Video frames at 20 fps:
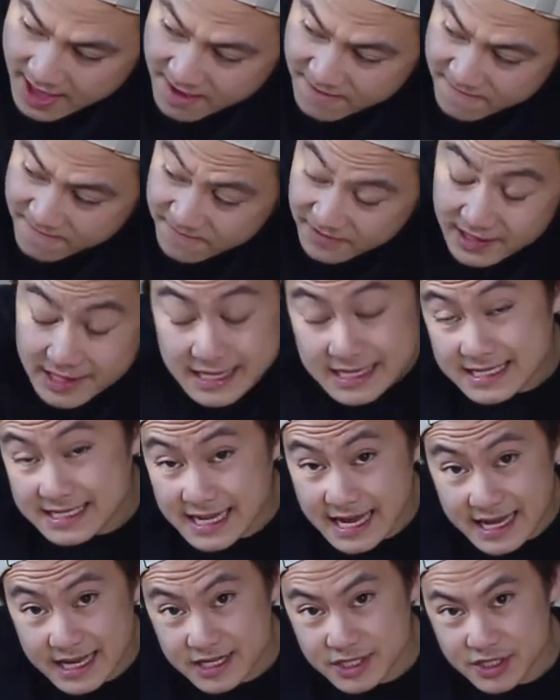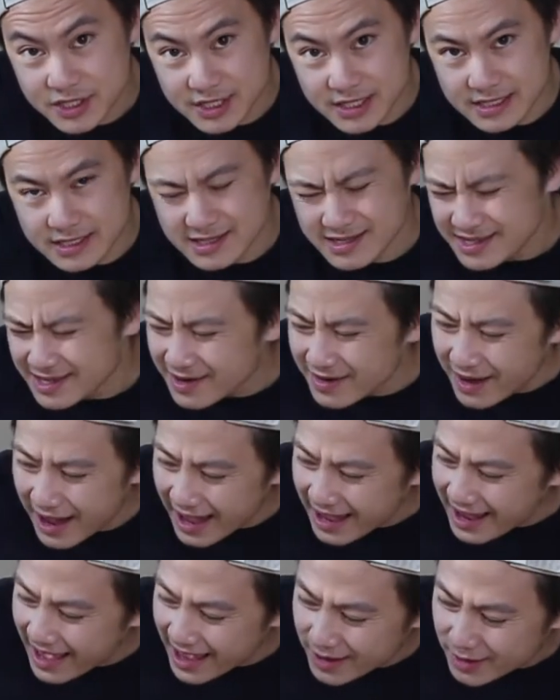Philly steak and cheese. You know,
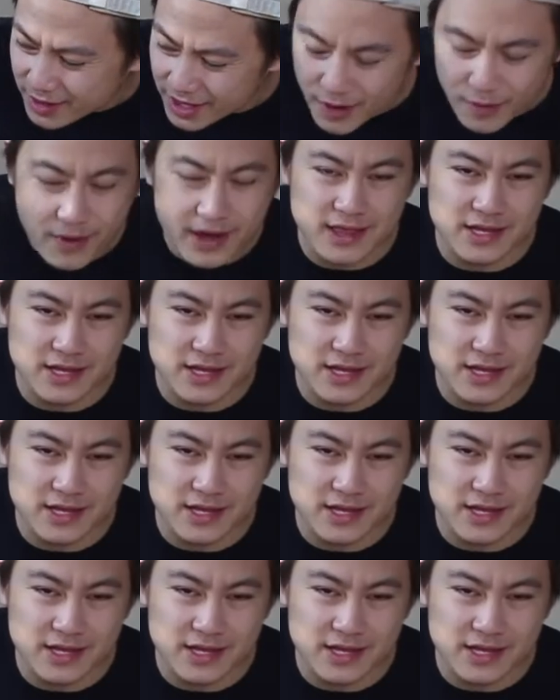I don't get why